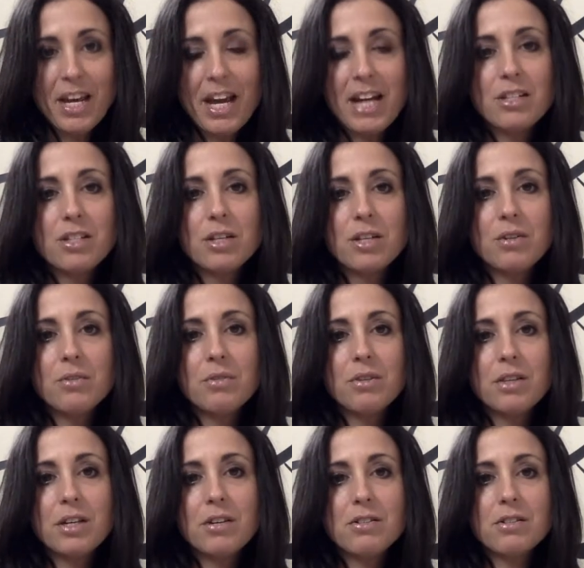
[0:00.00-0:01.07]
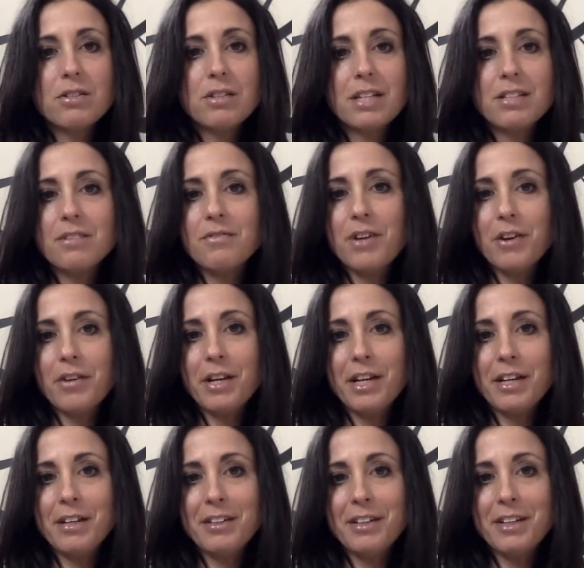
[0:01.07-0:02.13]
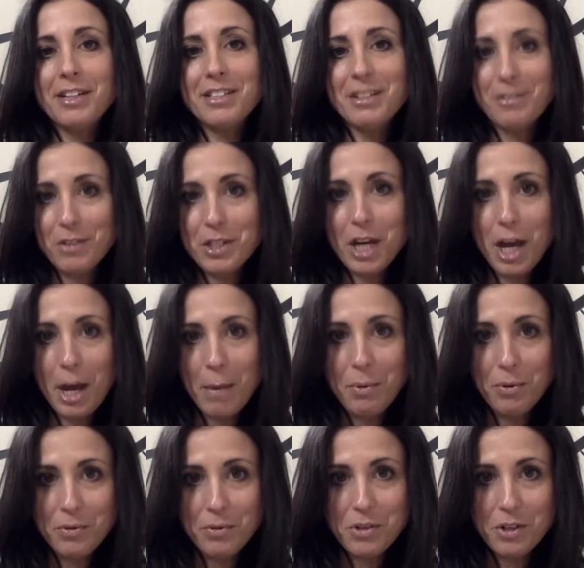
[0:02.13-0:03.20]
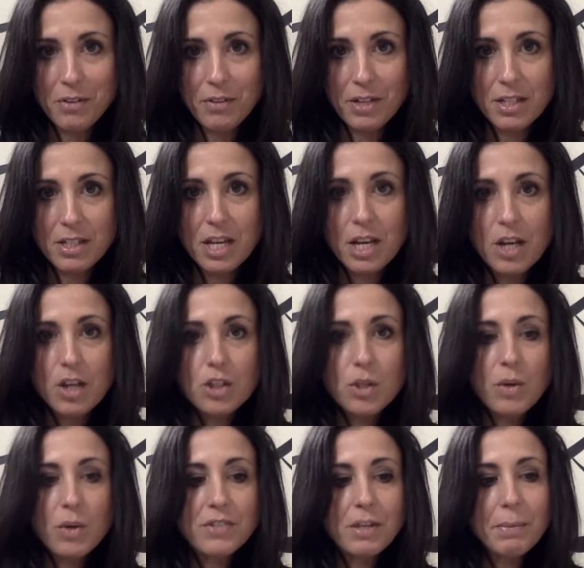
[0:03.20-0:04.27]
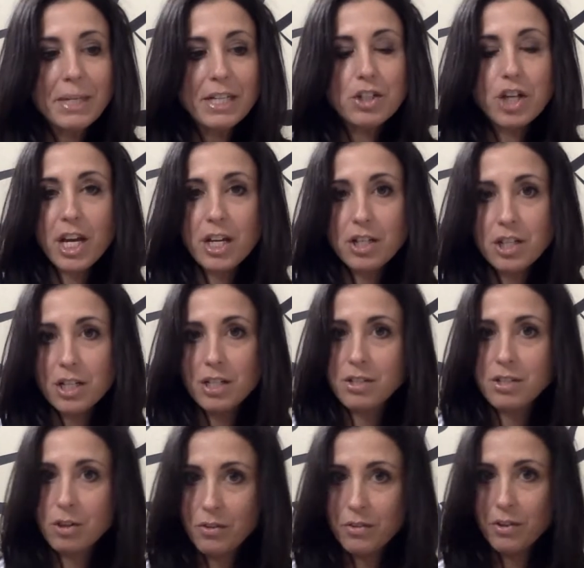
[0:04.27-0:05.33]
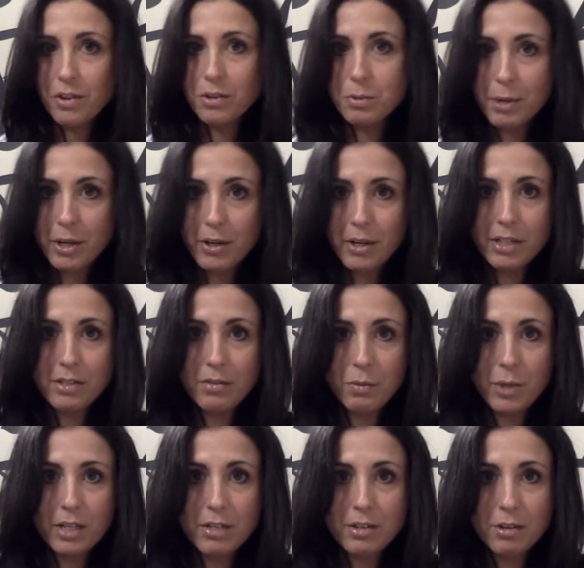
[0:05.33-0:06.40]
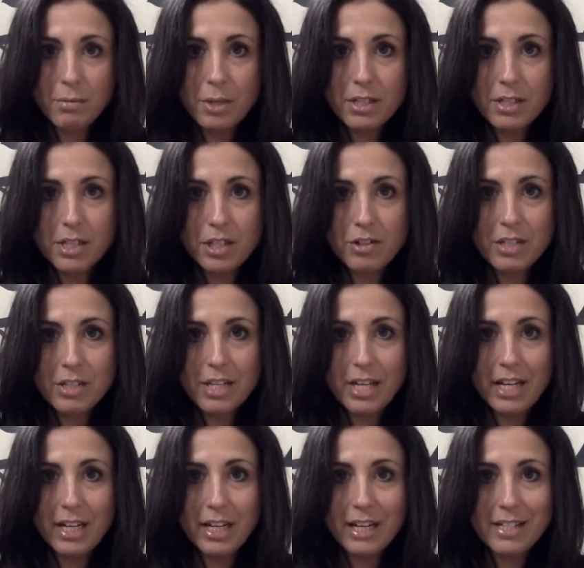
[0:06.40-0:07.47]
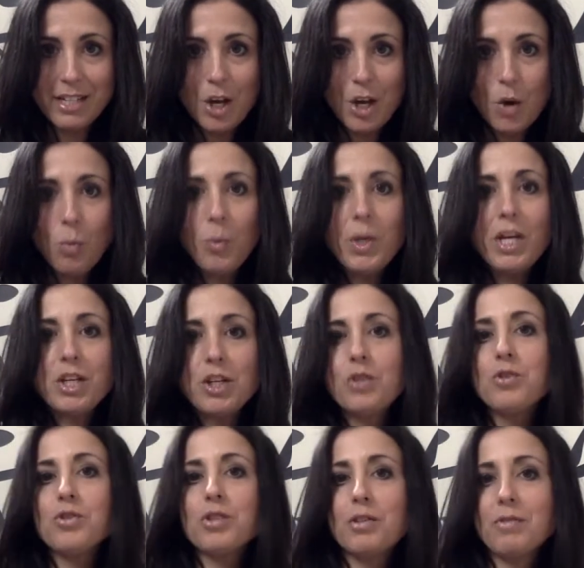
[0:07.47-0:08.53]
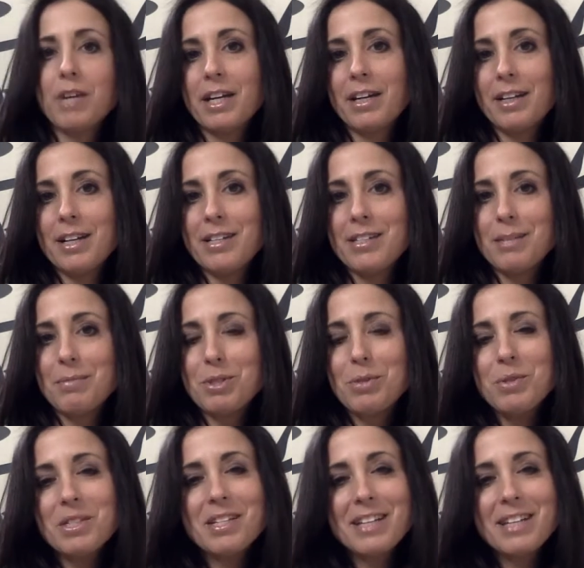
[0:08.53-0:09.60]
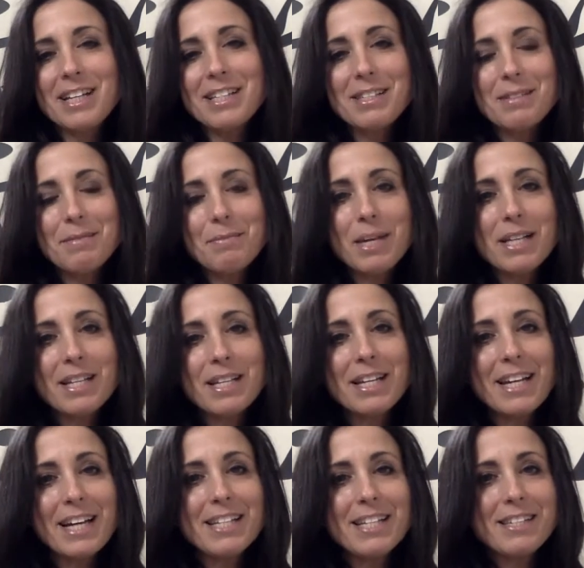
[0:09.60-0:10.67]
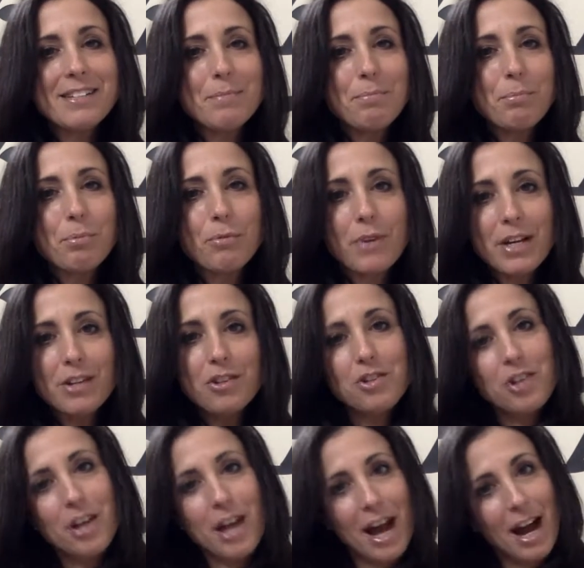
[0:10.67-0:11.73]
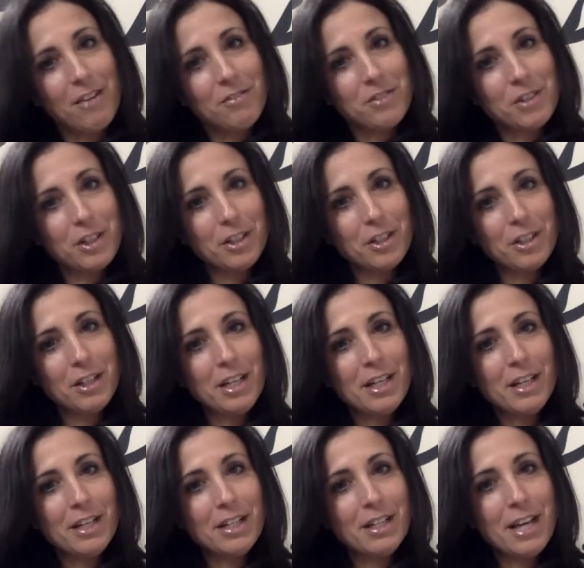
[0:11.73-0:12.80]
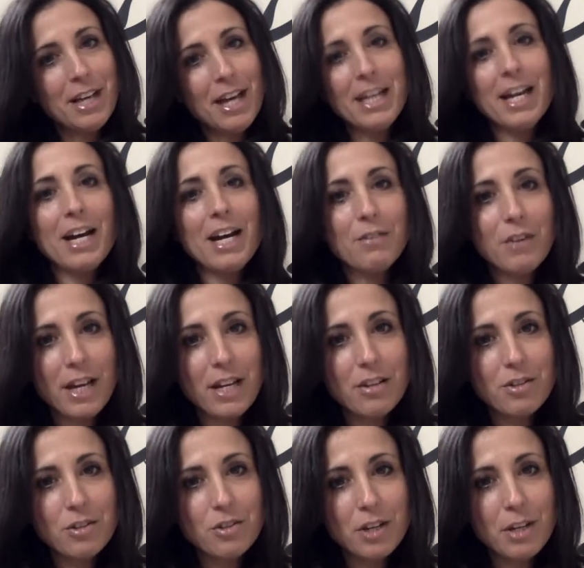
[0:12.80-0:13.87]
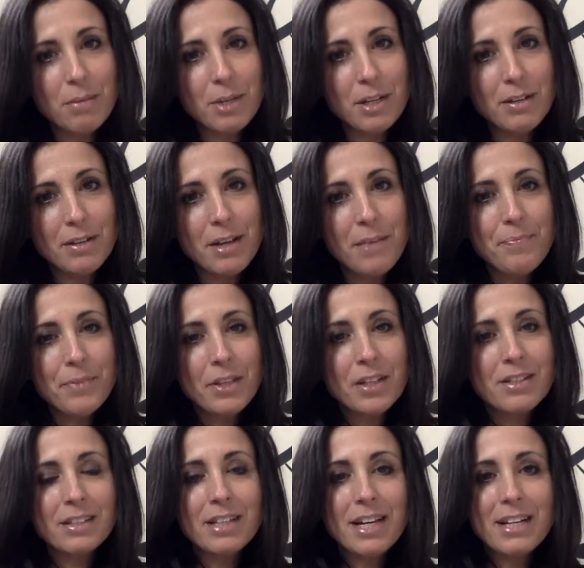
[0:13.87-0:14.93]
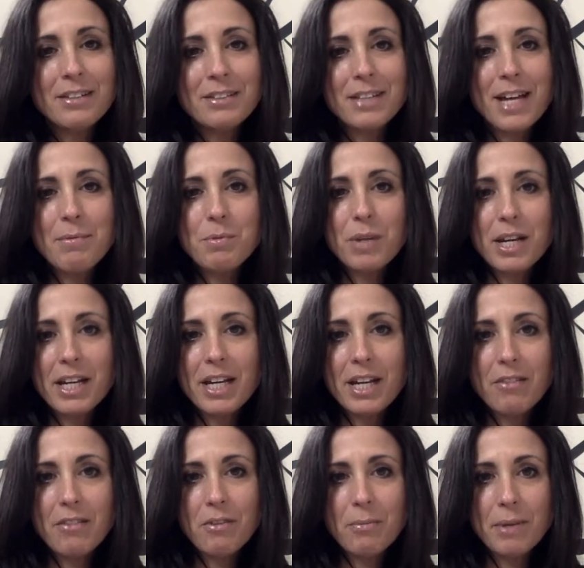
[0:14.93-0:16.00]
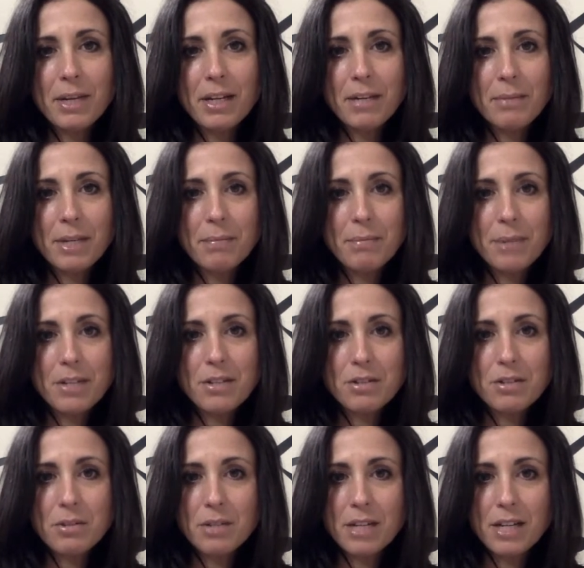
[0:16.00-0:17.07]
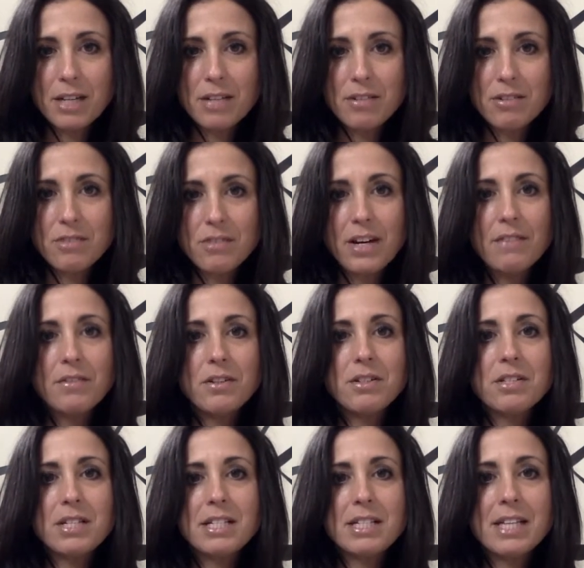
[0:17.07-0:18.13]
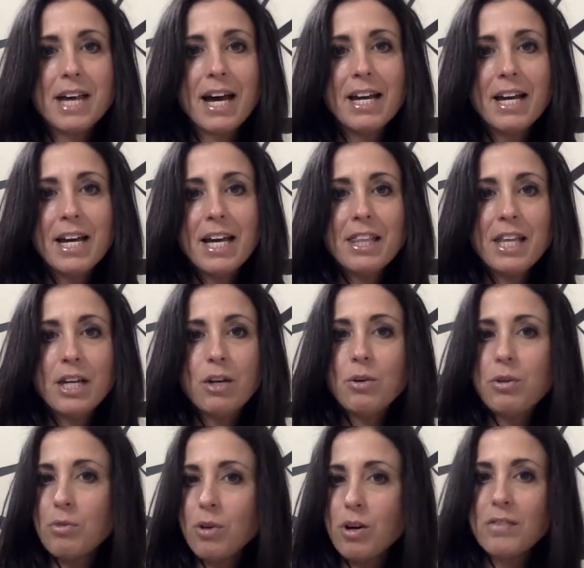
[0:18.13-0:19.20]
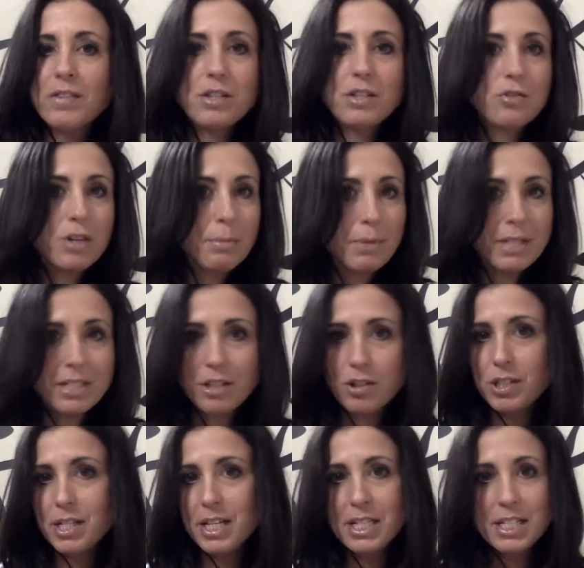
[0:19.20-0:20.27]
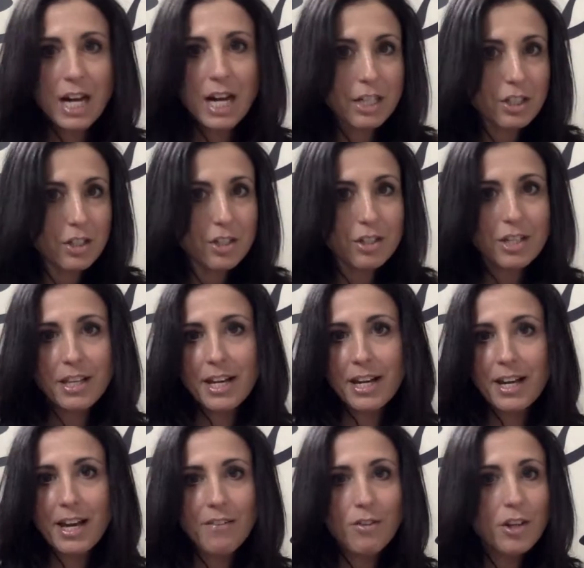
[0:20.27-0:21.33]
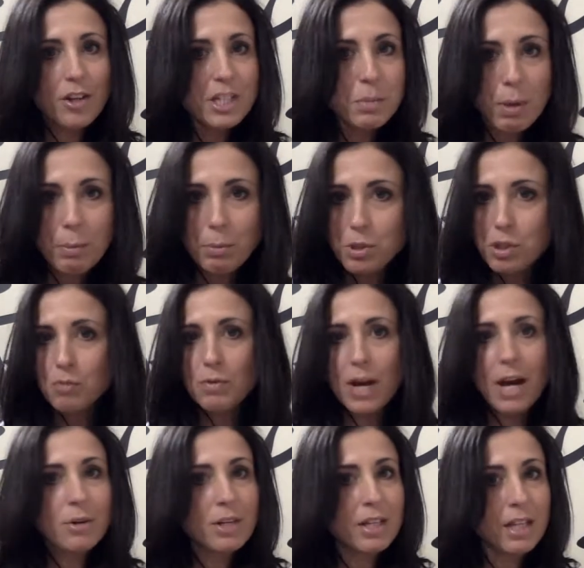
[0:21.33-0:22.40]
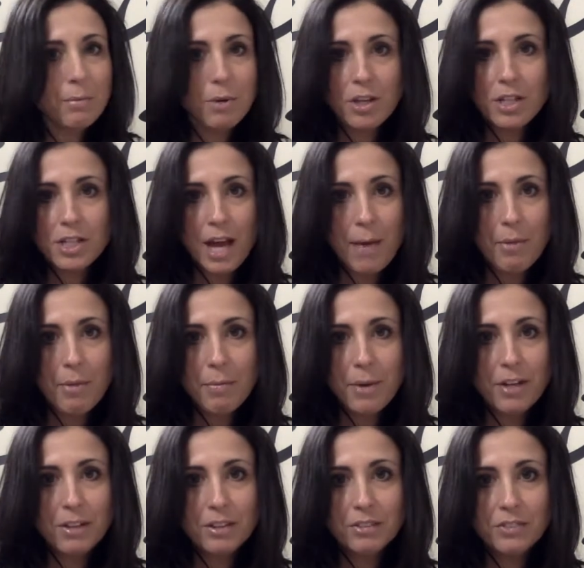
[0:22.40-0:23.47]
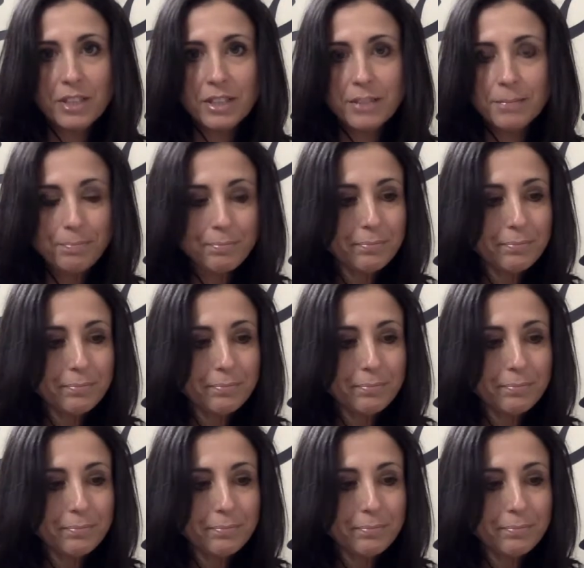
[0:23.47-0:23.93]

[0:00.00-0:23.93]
And so that's a very different type of service. So if something changes over those periods of weeks or months that you're seeing us, we can usually recognize them. So it's a nice bridge after any kind of cancer treatment. Because a lot of times what I hear from my patients who are cancer survivors is that they go through all these treatments and they're seeing doctors and they have all these people surrounding them all the time in the medical field.